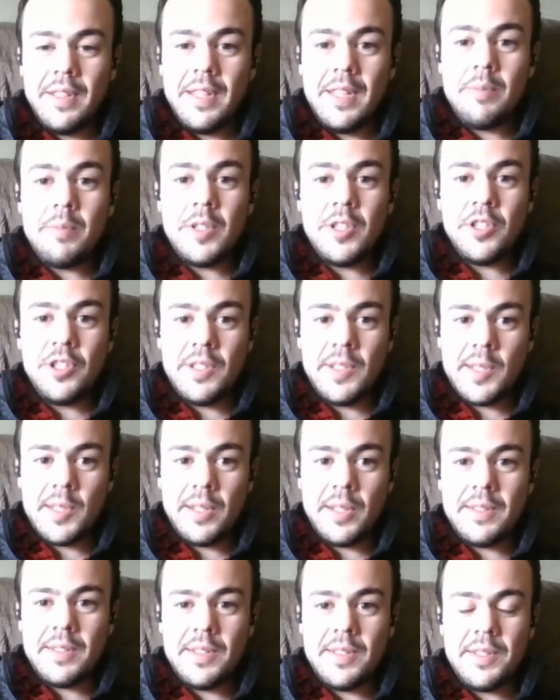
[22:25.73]
images
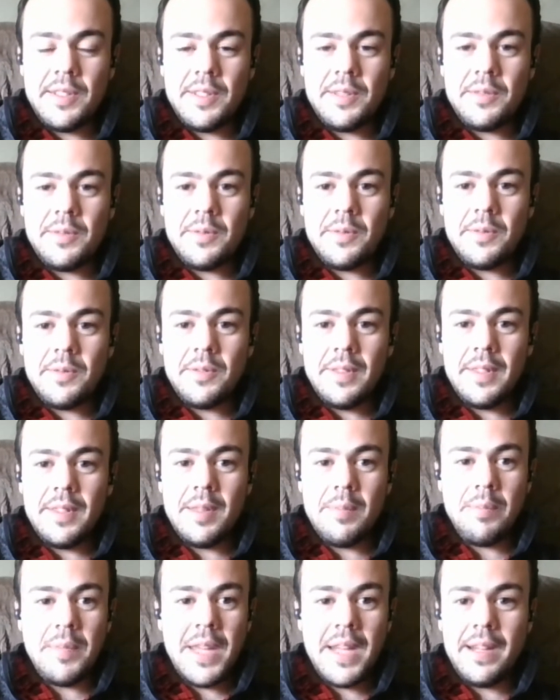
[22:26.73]
onto you
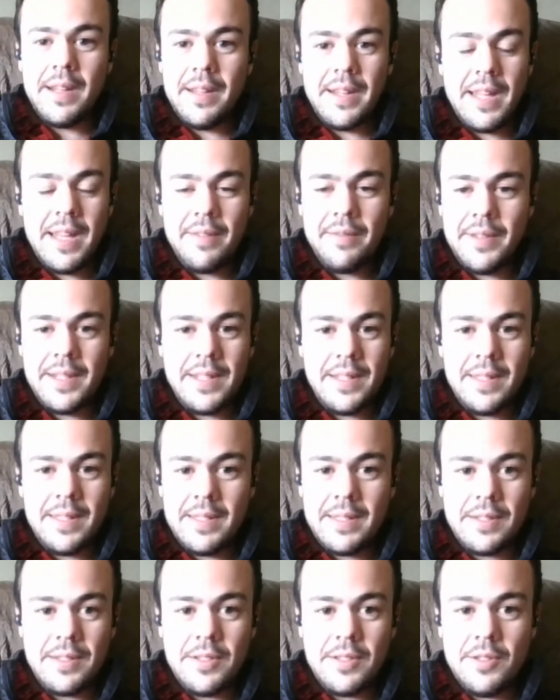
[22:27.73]
that may not have
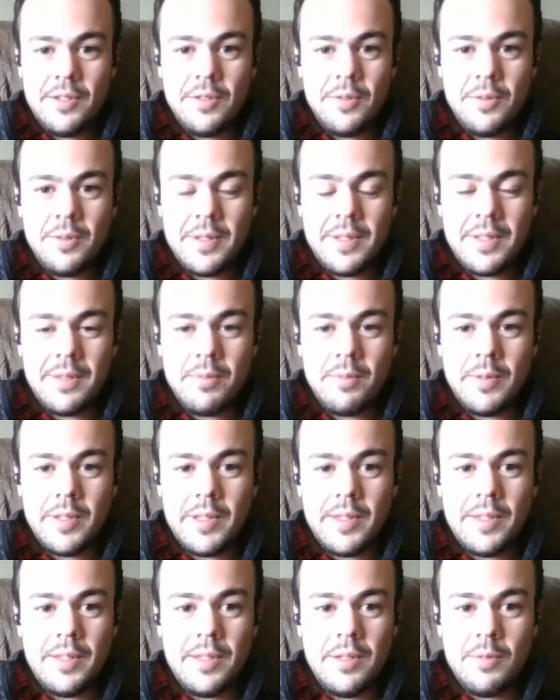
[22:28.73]
anything to do
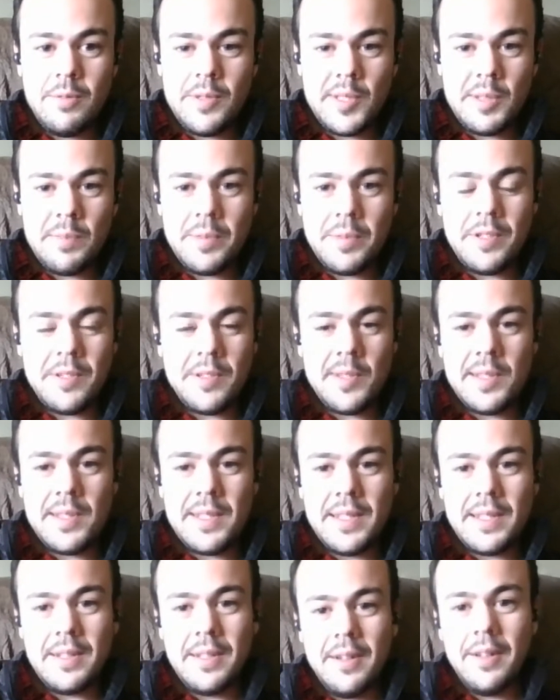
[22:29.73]
with you as a
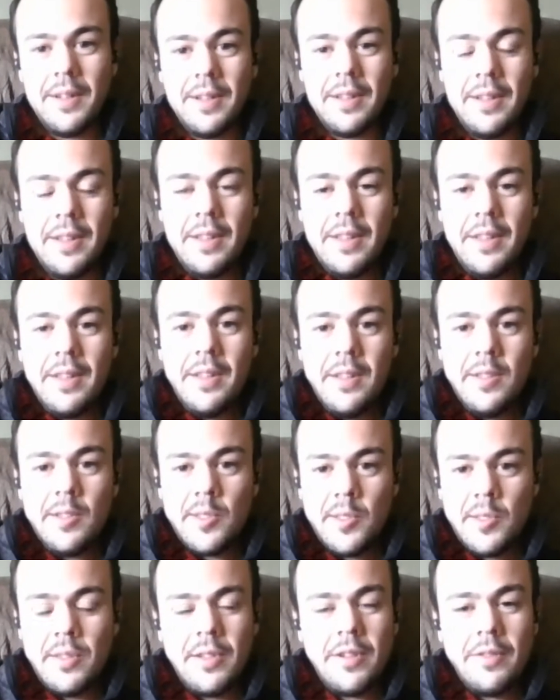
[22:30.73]
person at all.
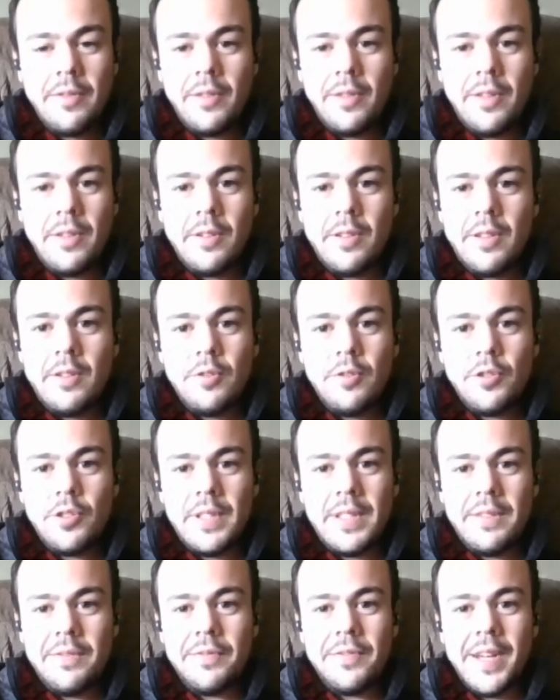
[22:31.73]
So they're
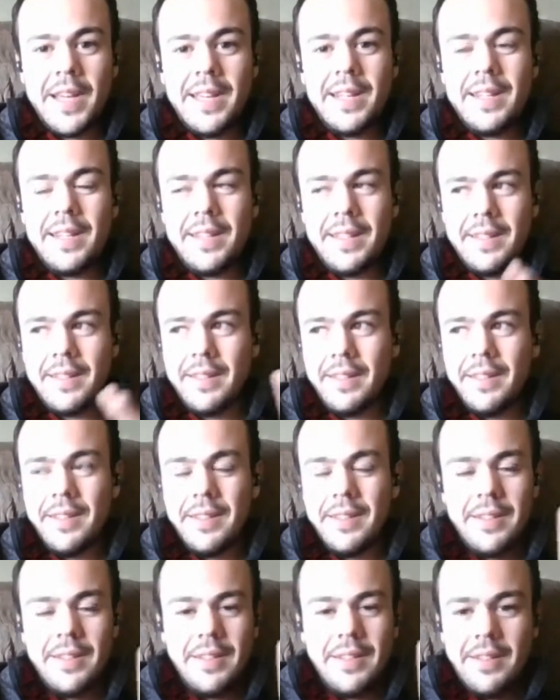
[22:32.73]
usually fighting
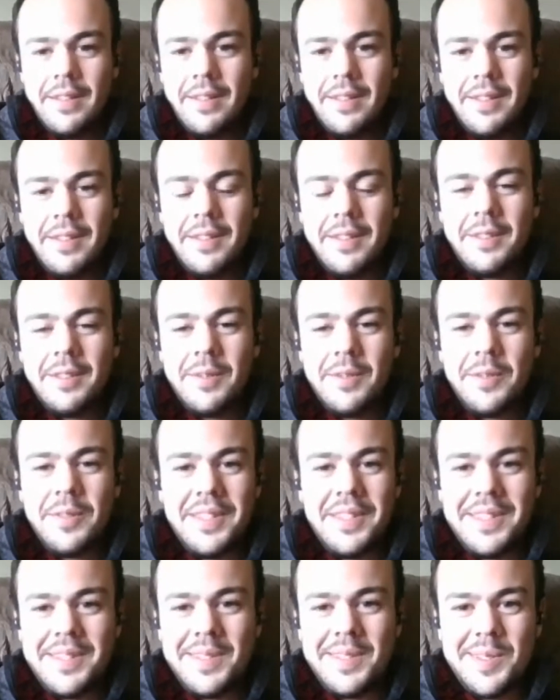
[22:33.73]

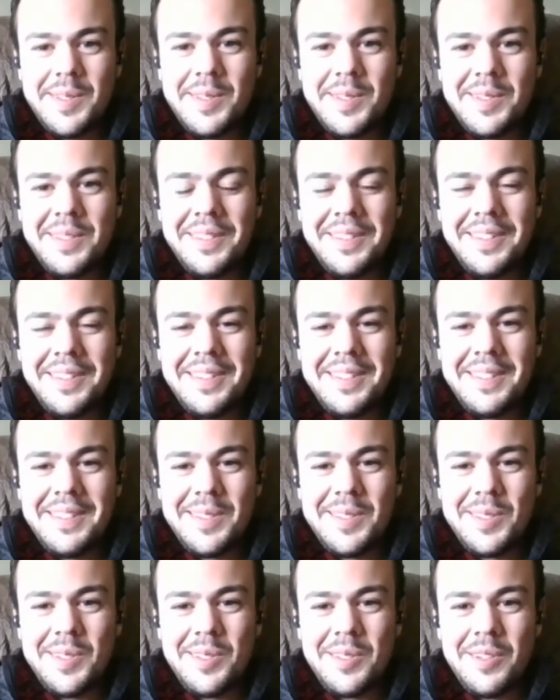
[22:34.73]
these
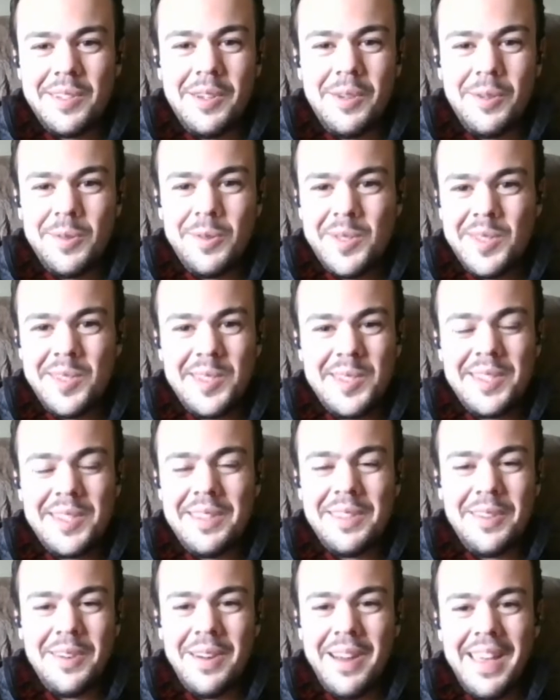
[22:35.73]
ghosts
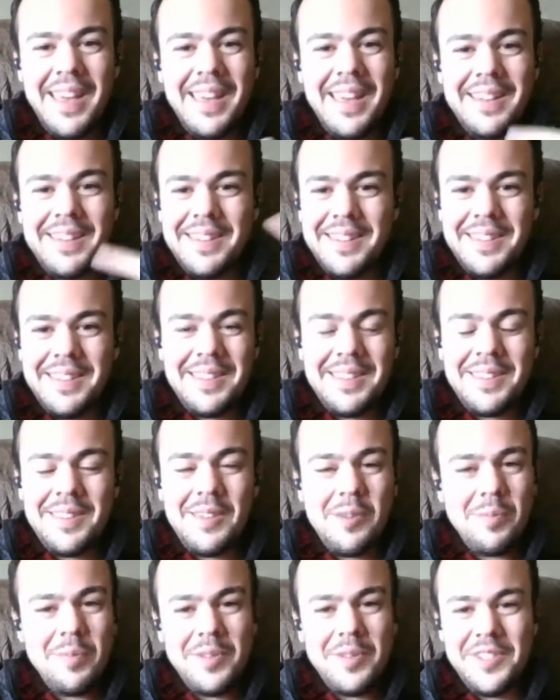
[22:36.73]
in their head that
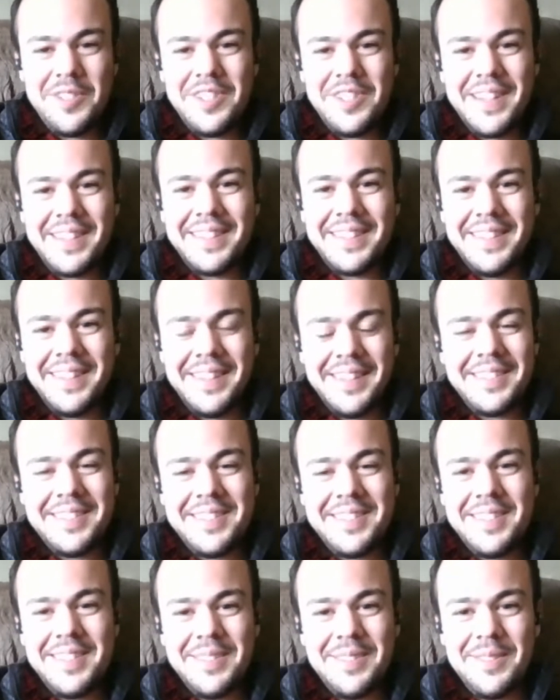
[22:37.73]
they're projecting
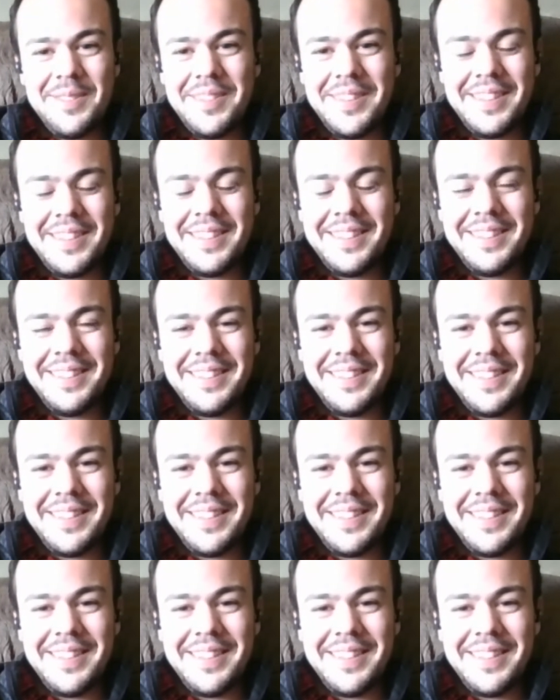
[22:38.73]
onto you that